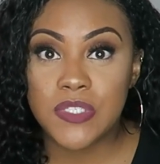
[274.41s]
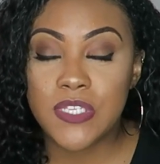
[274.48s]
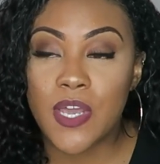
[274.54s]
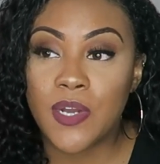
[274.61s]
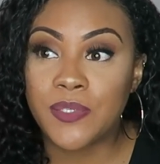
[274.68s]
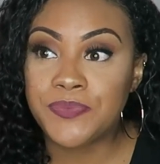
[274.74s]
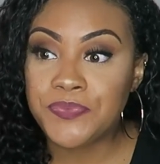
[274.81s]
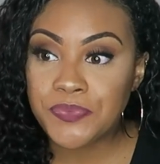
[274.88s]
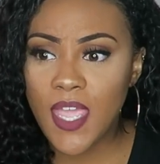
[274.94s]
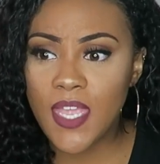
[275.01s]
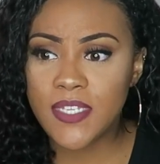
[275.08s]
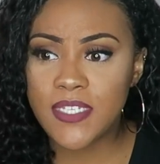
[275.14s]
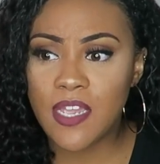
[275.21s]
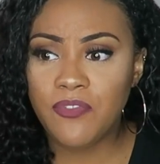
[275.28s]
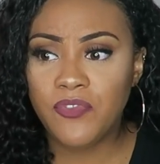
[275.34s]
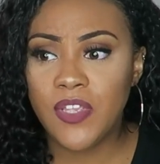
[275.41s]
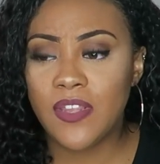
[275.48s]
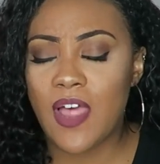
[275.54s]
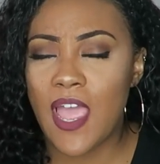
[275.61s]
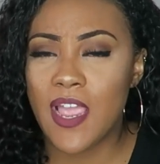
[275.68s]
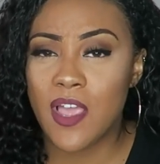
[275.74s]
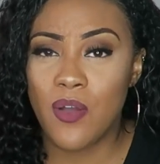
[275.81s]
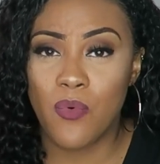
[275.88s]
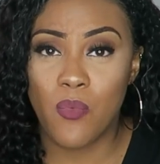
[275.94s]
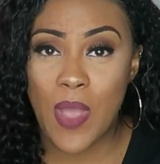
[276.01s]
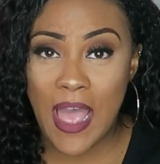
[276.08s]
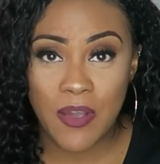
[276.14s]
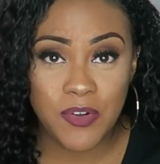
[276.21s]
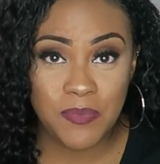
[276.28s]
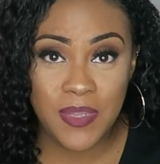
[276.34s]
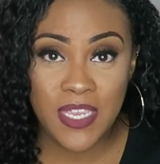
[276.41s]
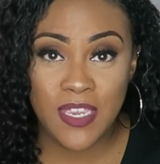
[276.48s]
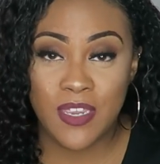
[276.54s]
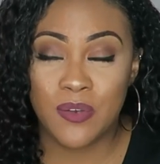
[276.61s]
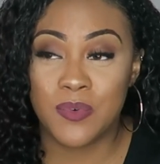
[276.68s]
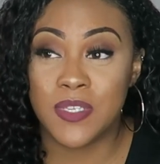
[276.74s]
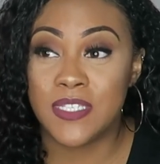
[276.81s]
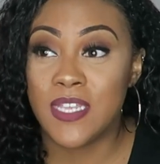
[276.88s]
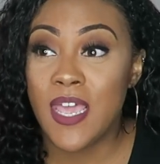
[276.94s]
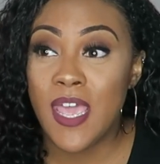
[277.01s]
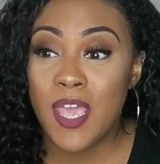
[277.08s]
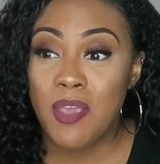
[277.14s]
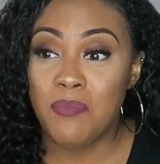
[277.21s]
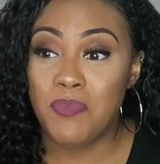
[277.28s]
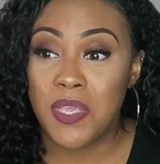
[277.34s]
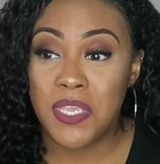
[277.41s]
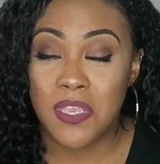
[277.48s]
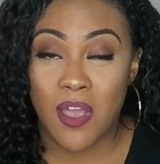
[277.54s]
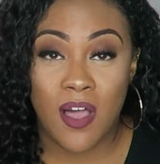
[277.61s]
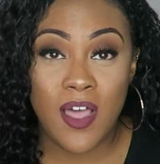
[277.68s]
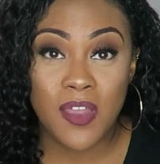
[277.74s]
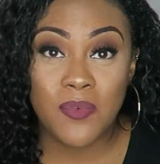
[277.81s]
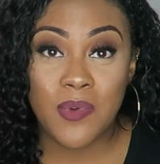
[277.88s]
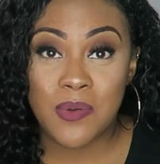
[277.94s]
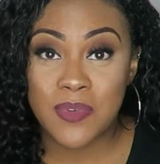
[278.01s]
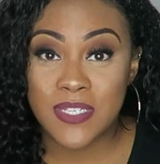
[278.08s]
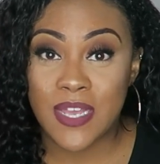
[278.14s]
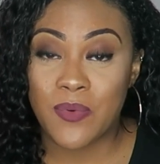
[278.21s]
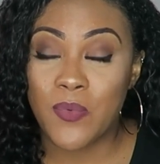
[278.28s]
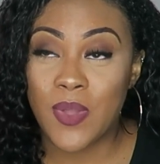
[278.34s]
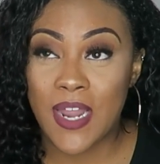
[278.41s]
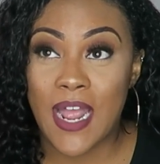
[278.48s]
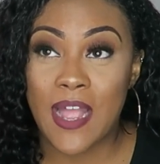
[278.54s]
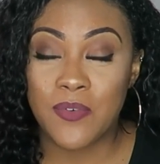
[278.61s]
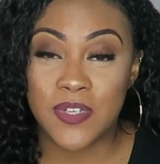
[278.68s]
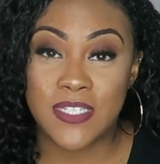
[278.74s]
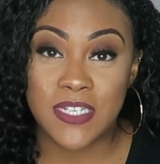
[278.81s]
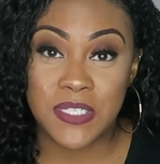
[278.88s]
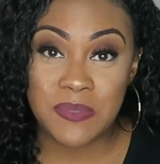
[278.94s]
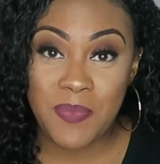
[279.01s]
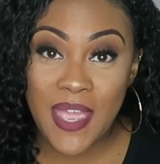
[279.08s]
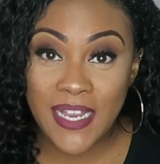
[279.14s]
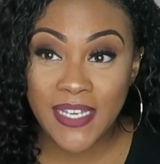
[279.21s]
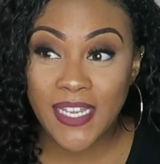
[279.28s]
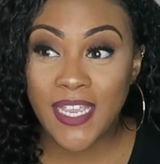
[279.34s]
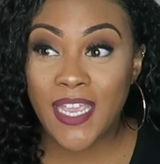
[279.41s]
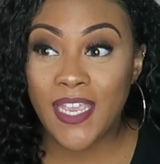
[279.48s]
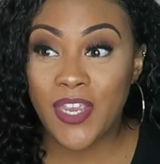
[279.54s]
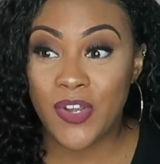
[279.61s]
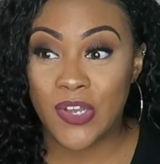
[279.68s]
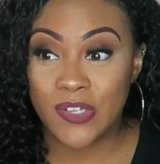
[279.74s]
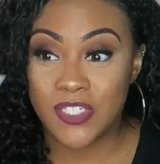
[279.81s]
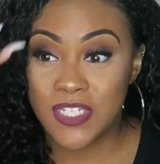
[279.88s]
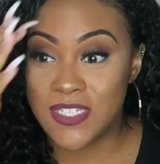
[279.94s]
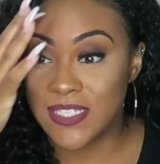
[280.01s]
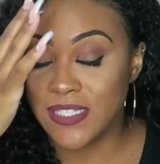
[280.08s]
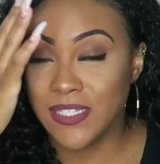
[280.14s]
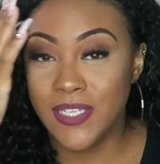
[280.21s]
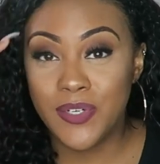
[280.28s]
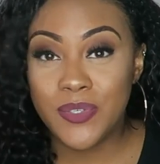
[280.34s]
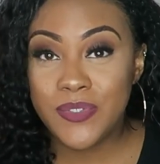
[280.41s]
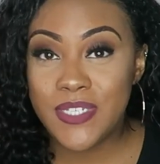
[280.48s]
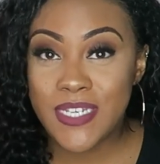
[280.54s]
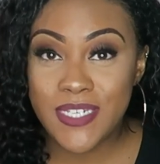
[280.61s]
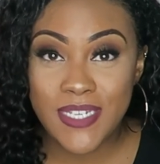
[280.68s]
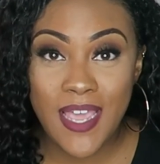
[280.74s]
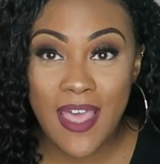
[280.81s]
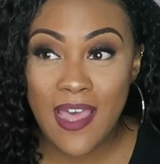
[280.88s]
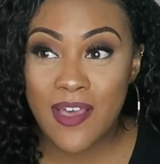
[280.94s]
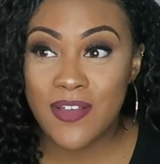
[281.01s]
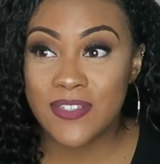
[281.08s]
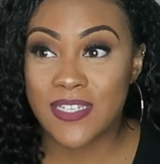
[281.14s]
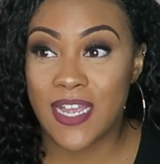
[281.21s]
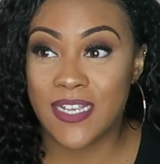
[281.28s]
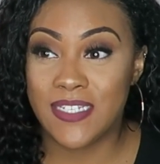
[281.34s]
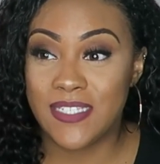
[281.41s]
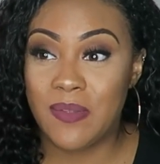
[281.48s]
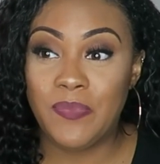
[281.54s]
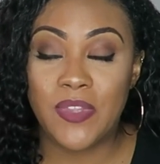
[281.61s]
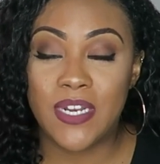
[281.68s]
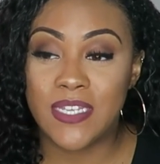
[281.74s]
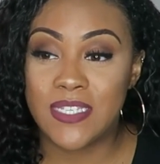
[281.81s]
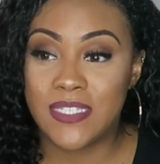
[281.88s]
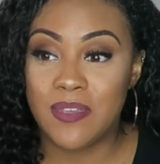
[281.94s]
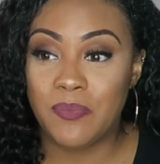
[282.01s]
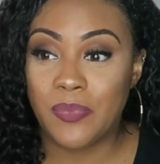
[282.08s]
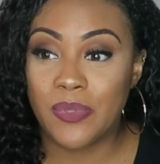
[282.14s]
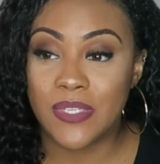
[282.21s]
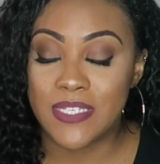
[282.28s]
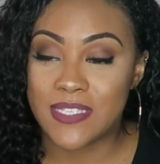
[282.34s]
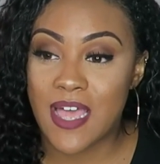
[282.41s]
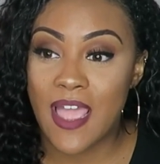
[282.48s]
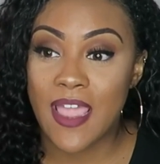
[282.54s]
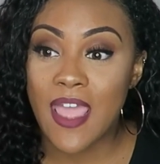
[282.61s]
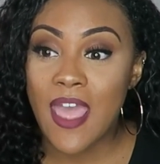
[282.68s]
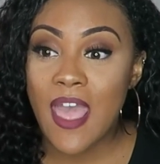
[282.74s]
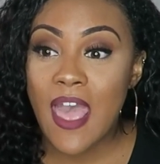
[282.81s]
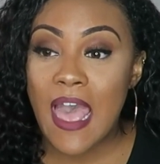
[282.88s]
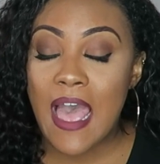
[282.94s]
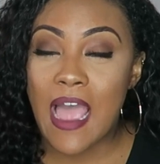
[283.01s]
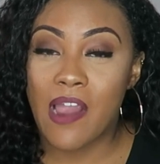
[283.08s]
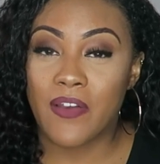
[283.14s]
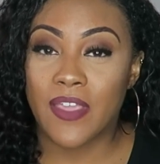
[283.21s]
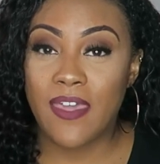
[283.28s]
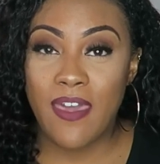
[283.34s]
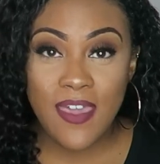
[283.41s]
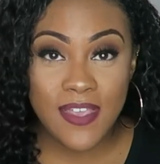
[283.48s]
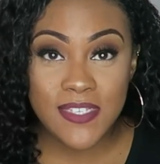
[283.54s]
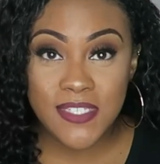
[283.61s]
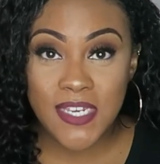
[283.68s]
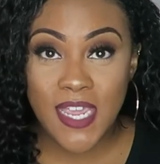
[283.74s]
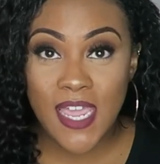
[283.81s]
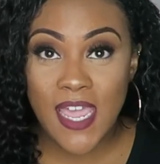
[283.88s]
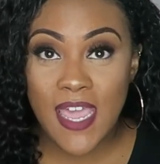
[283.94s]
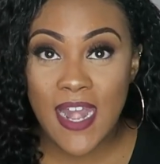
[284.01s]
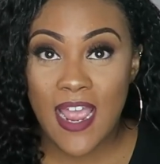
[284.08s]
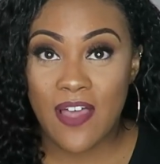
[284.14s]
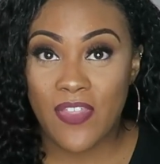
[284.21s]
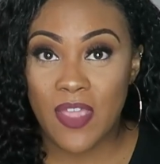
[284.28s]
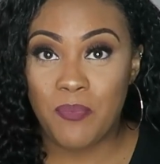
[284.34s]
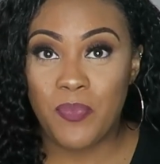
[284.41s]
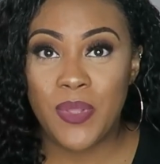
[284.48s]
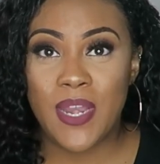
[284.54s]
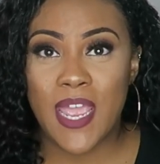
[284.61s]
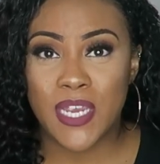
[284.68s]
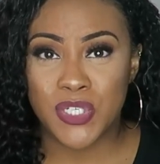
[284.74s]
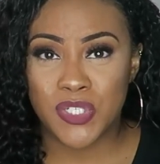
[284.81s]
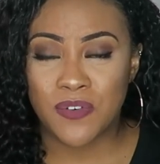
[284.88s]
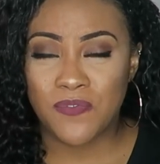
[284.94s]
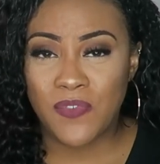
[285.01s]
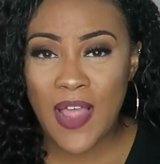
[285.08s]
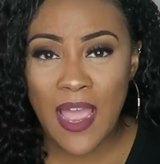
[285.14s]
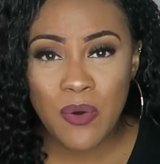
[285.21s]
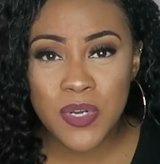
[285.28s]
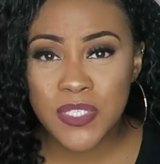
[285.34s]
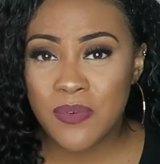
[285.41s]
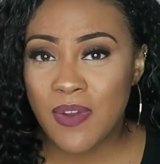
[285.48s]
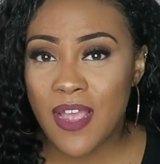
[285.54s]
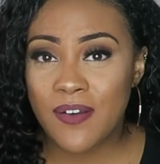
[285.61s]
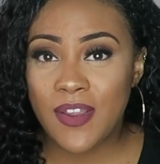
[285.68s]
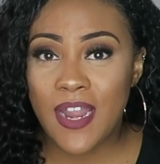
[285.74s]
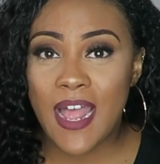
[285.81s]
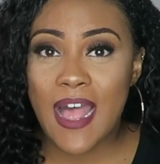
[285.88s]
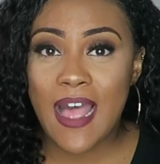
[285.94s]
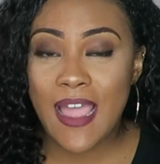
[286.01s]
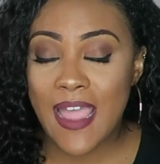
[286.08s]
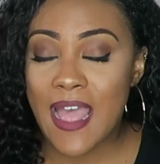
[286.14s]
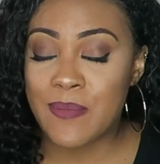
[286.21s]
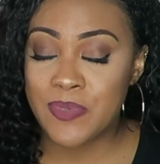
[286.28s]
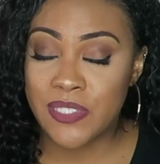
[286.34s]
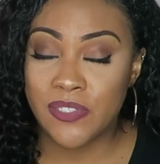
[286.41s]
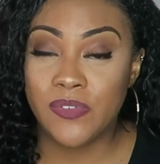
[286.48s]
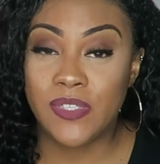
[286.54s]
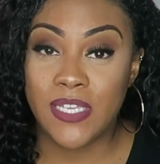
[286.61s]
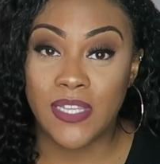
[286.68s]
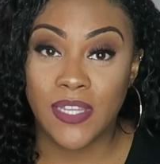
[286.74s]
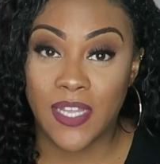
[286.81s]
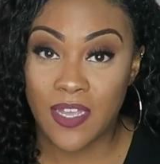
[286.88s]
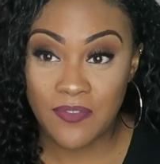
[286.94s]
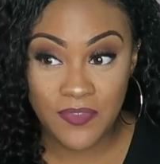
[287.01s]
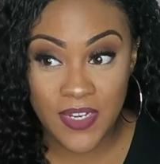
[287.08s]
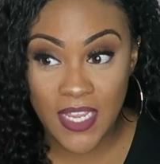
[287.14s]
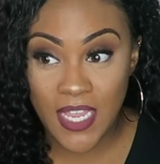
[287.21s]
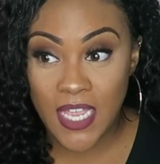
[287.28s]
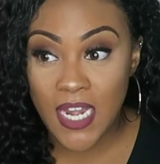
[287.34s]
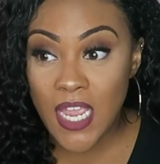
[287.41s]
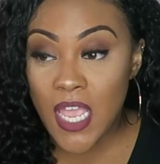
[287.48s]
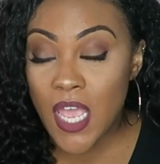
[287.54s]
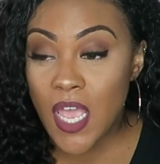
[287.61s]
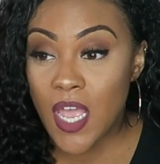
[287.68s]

So it definitely wowed me. It was beyond what I was expecting. You know, just little details, something as simple as our cake stand, how they put extra flowers around it. I absolutely loved it.